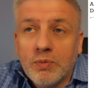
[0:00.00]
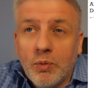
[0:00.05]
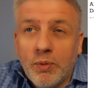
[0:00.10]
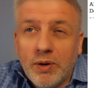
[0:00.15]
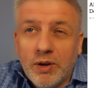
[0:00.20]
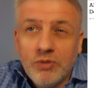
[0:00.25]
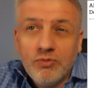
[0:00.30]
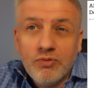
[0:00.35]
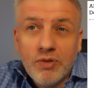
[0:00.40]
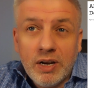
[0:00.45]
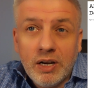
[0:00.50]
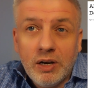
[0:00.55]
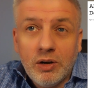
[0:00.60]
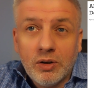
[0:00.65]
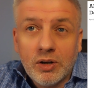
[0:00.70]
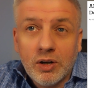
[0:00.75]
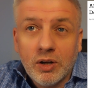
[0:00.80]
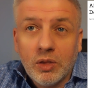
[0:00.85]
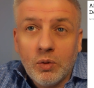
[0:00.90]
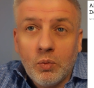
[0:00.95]
But when you really
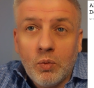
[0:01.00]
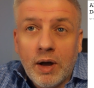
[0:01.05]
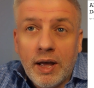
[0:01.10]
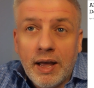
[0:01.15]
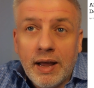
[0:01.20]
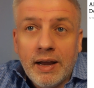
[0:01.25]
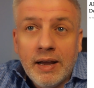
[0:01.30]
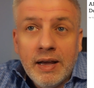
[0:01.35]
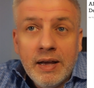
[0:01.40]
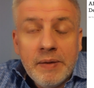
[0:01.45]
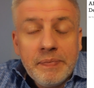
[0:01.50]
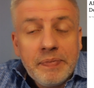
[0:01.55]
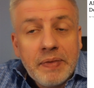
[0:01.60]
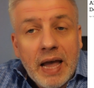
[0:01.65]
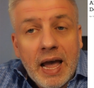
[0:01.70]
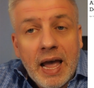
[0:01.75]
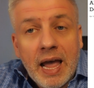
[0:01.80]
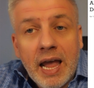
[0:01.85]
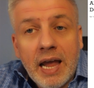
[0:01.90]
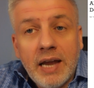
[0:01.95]
look at the way
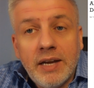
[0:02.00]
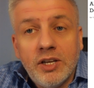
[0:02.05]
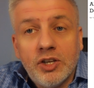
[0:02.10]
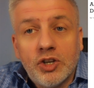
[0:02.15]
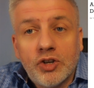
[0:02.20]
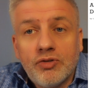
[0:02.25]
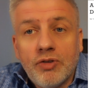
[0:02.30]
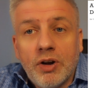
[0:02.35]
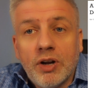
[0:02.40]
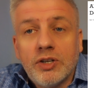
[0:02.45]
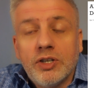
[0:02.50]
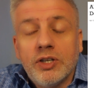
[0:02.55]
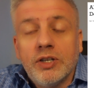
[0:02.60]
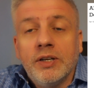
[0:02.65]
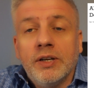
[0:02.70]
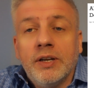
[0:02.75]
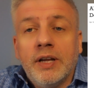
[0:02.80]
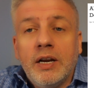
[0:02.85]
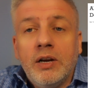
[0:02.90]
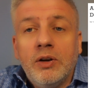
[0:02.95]
Ahead is structured
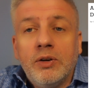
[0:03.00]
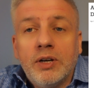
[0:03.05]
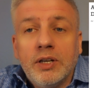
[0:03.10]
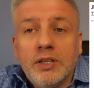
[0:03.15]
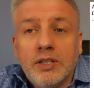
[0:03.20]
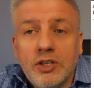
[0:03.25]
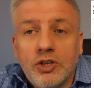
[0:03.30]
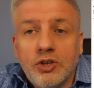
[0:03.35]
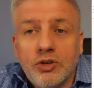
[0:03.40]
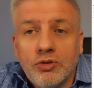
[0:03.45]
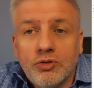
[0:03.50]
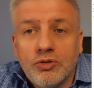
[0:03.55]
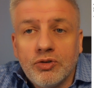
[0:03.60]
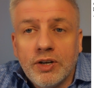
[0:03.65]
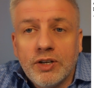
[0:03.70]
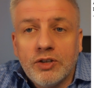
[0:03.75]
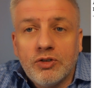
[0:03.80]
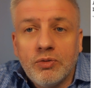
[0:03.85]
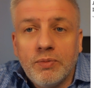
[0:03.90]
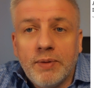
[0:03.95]
and they look at digital
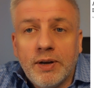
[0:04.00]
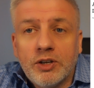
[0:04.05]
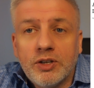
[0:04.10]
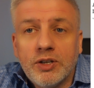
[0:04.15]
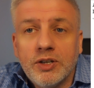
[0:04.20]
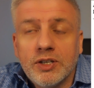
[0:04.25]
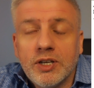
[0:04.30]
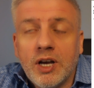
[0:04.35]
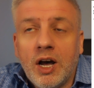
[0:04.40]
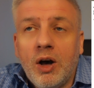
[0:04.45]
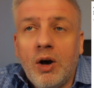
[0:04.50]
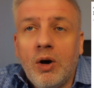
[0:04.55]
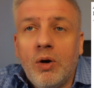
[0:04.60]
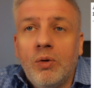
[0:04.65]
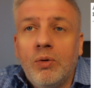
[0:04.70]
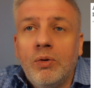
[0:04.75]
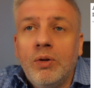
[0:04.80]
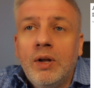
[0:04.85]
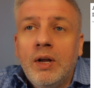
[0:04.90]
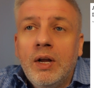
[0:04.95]
transformation as a
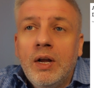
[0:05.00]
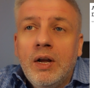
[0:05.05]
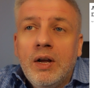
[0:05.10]
whole,